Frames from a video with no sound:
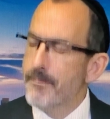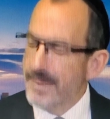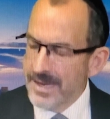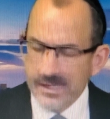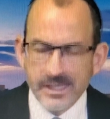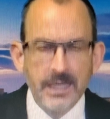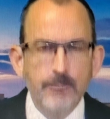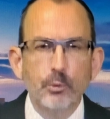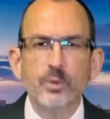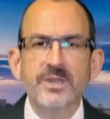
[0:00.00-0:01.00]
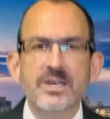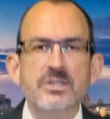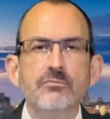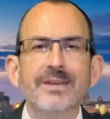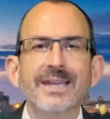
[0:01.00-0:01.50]
in Hebrew
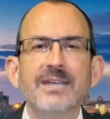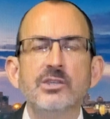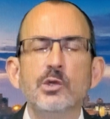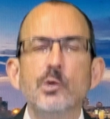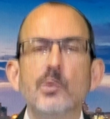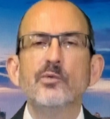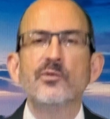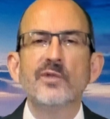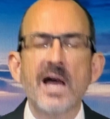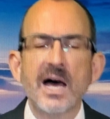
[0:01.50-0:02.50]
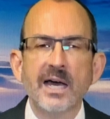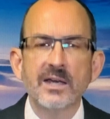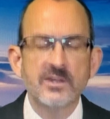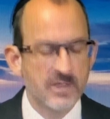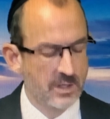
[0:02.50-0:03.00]
doesn't relate to
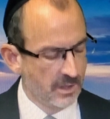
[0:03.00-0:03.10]
flies,